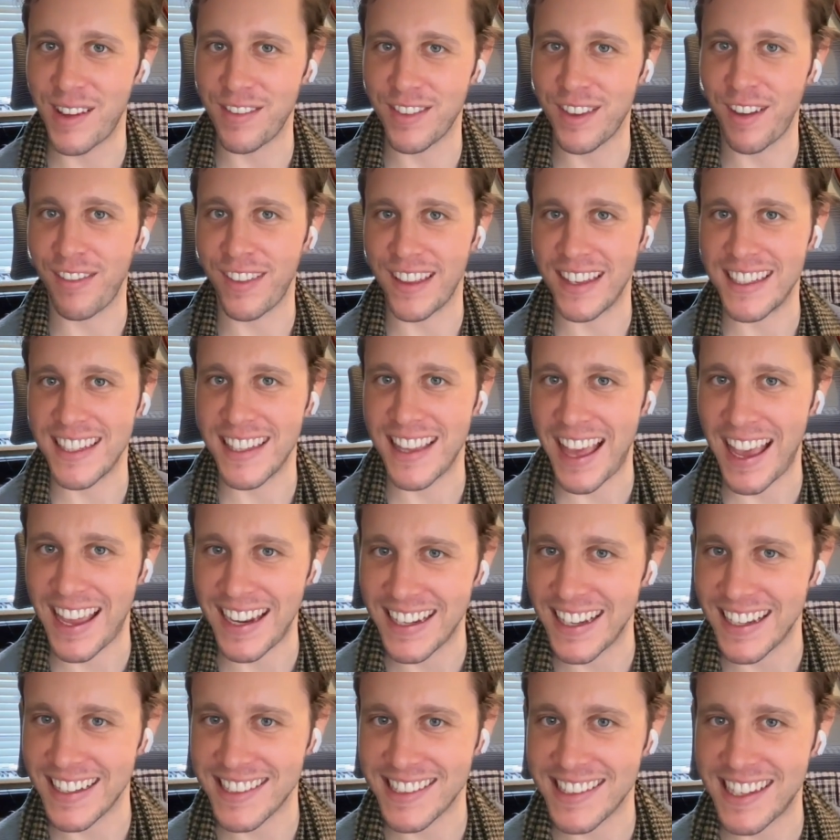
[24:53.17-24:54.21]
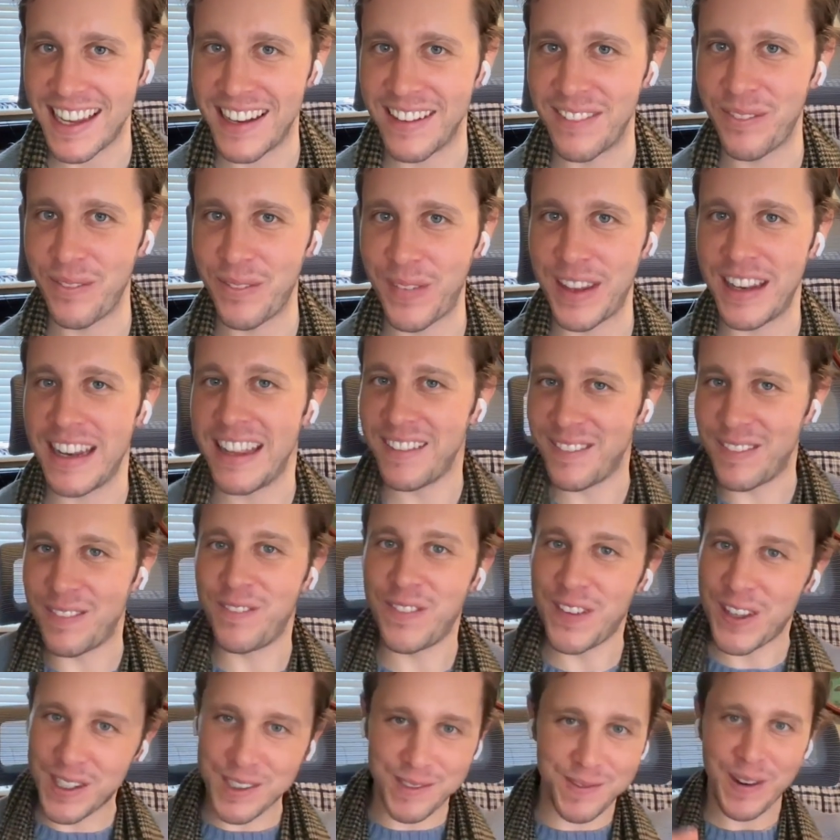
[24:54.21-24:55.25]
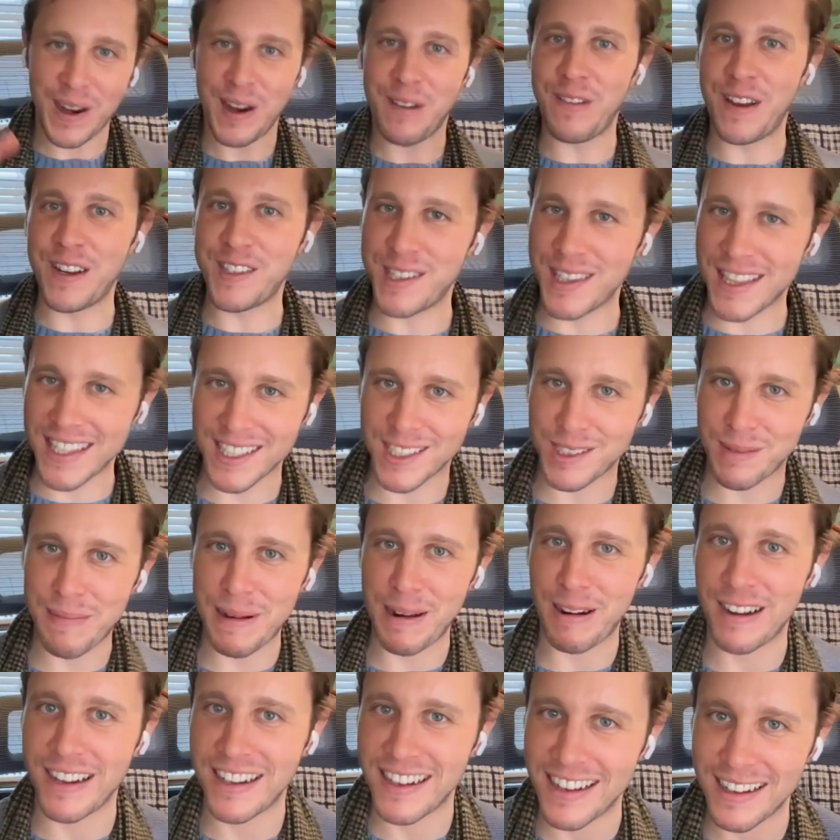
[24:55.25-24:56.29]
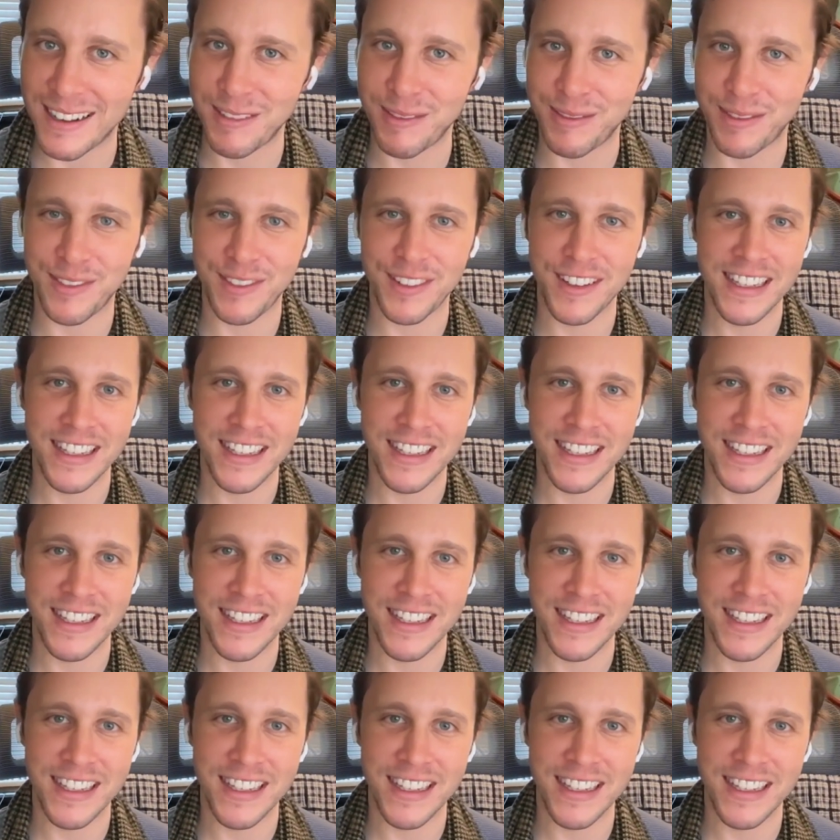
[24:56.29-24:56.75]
something to that extent. But it feels very much in the spirit of